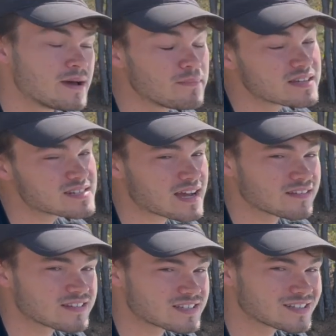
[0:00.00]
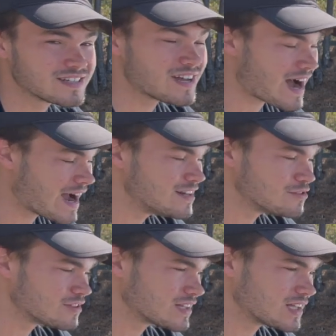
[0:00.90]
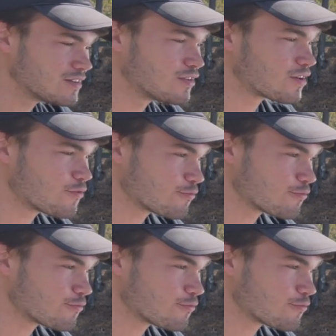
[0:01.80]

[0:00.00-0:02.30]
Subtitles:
But stylistically, I do think they look